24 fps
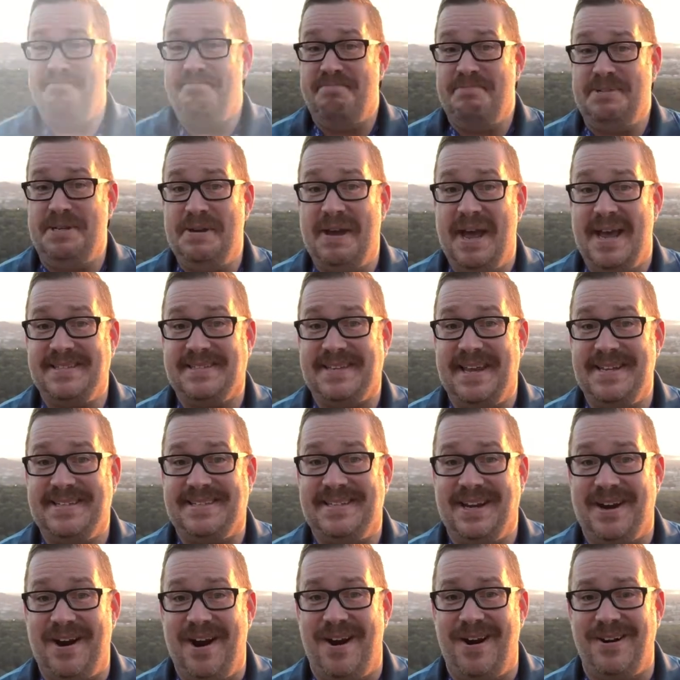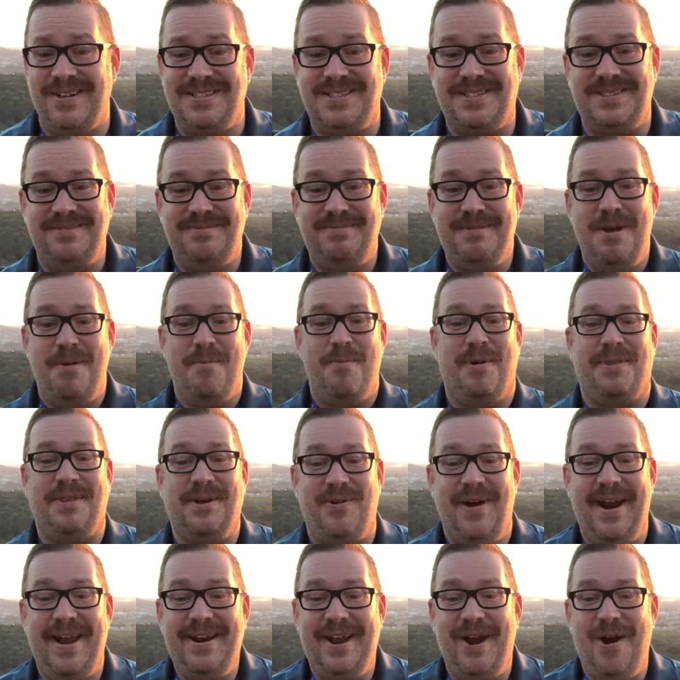Do you guys like cigars? Well, the
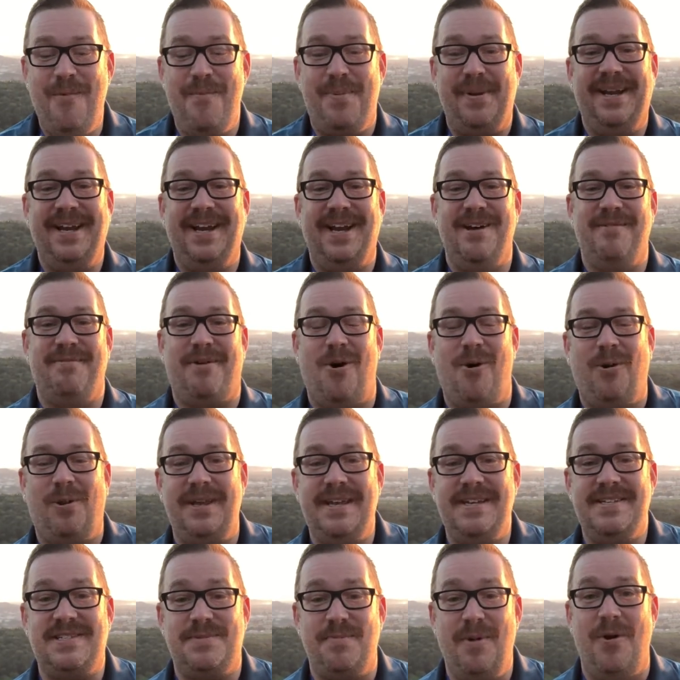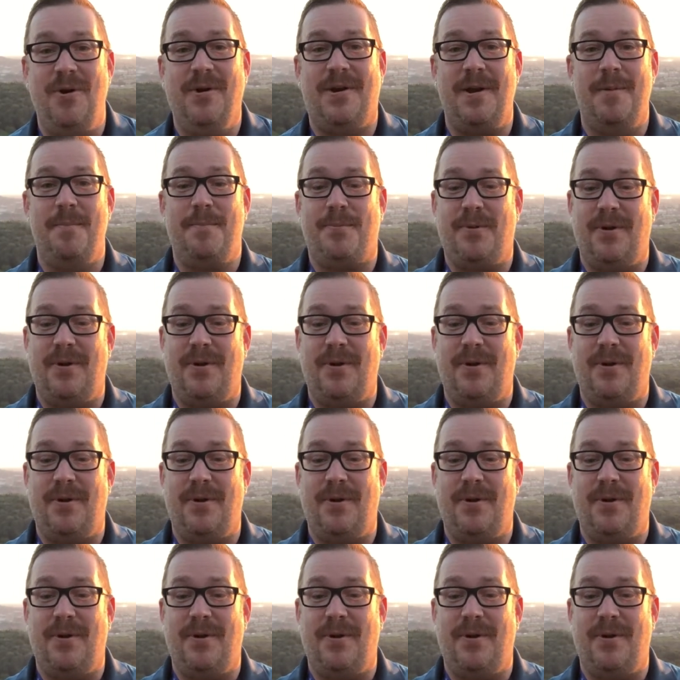grand opening of Holy Smoke